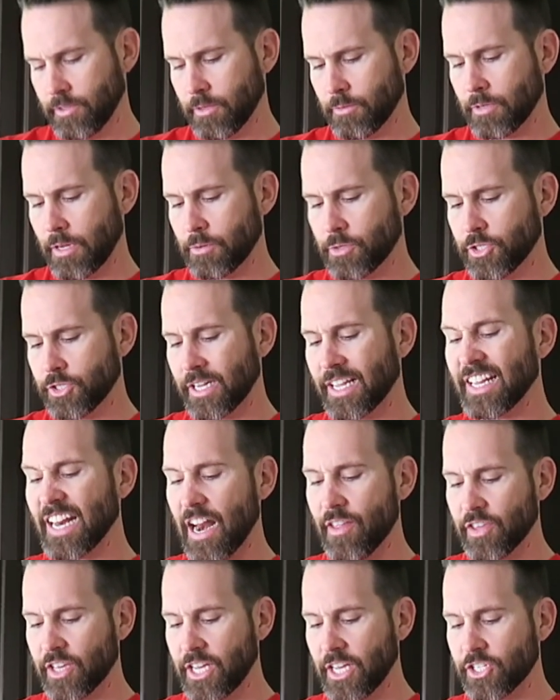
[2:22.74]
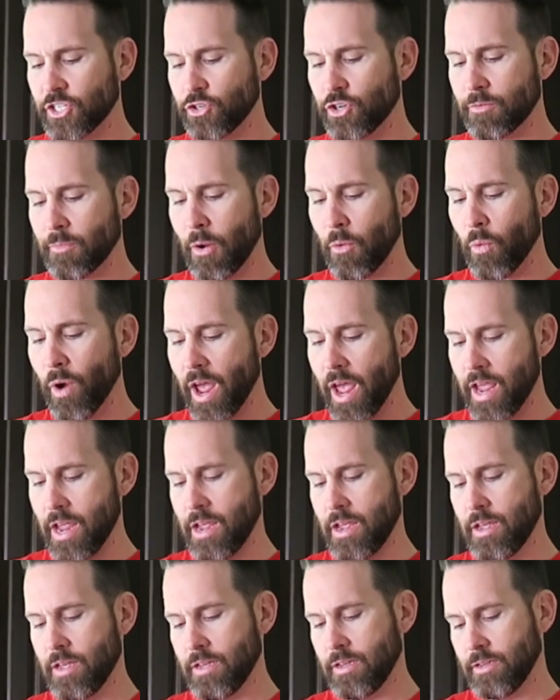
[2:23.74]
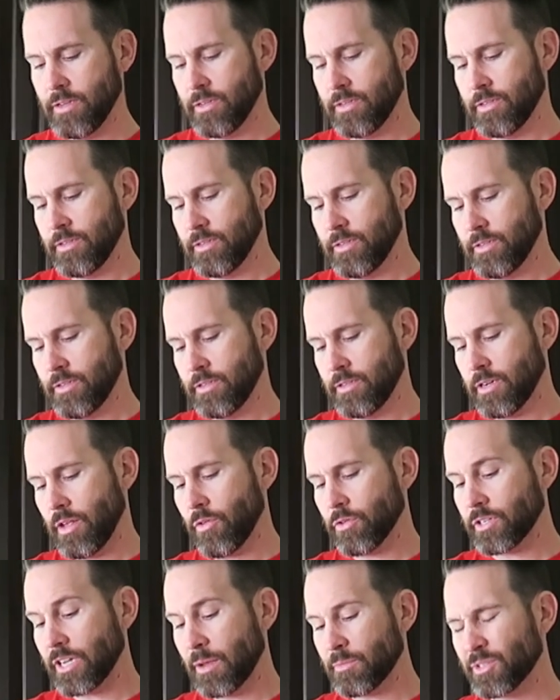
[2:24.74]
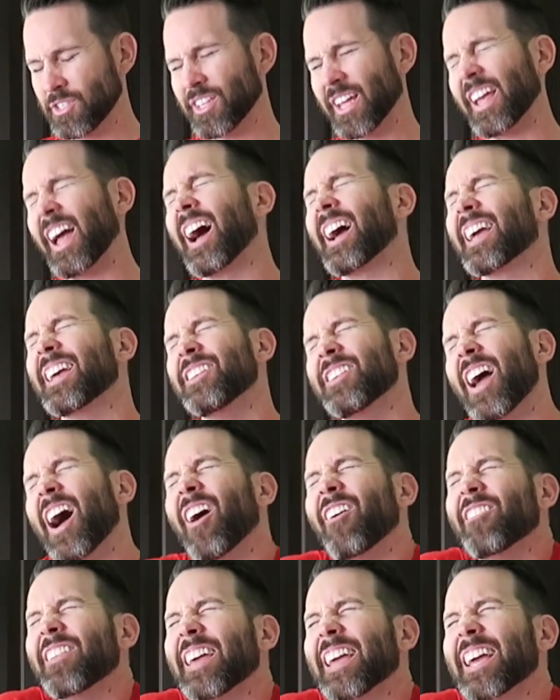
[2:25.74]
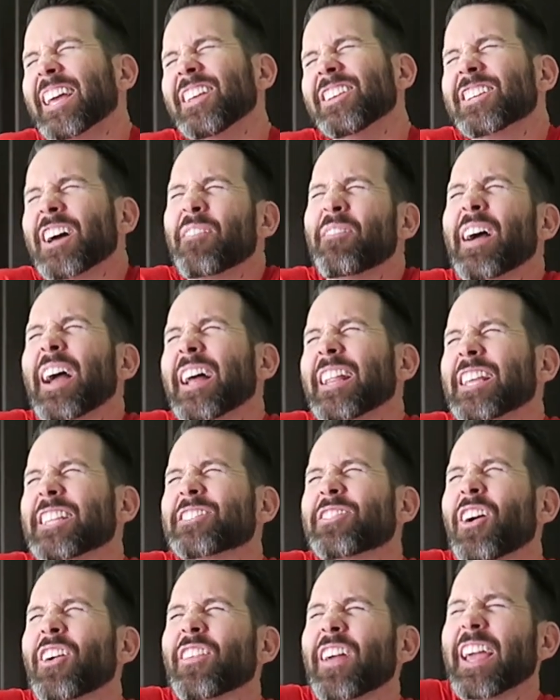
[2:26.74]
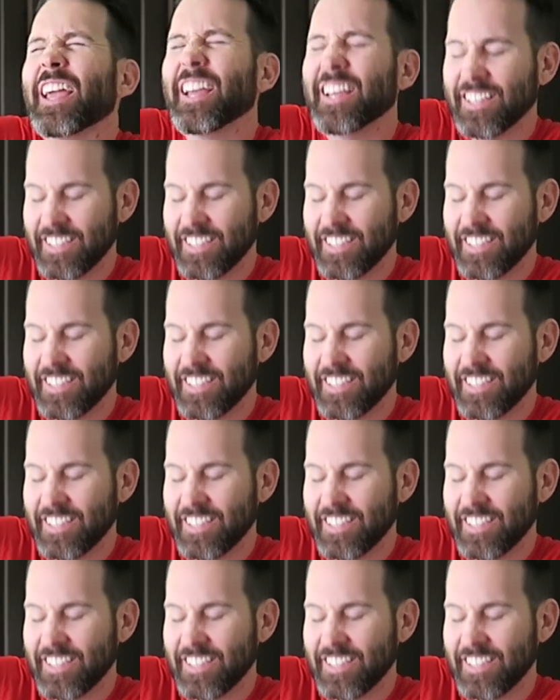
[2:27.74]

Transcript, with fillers: Sometimes she's like, get out of the kitchen, you're in my way. Another time she's like, can you help me? Can you chop my onions for me?